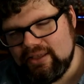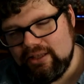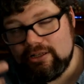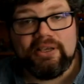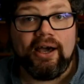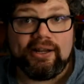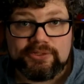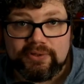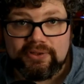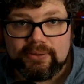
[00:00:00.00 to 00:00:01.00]
to be
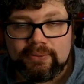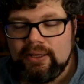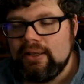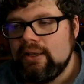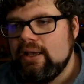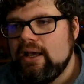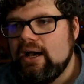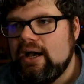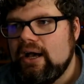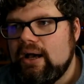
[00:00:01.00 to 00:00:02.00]
honest with you,
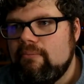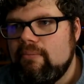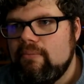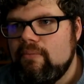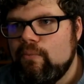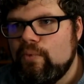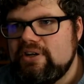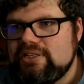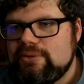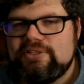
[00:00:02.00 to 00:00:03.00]
um,
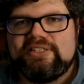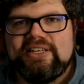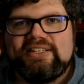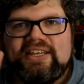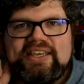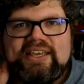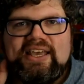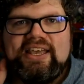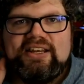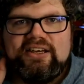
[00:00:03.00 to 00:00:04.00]
when someone says like
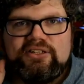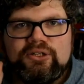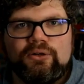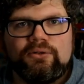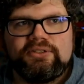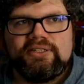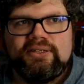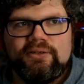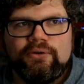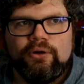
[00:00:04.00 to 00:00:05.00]
an adult,
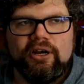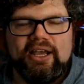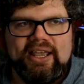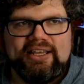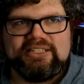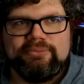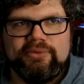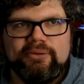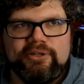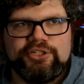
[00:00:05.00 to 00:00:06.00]
or I guess a
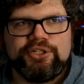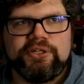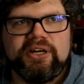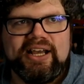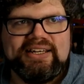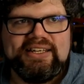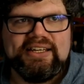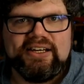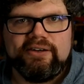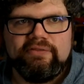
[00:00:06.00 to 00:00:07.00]
mature idea
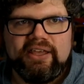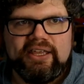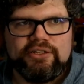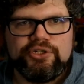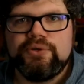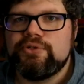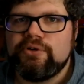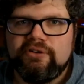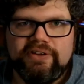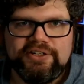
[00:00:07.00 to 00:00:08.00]
of a choose your
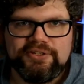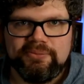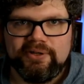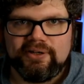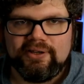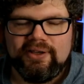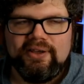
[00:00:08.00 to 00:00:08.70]
own adventure book,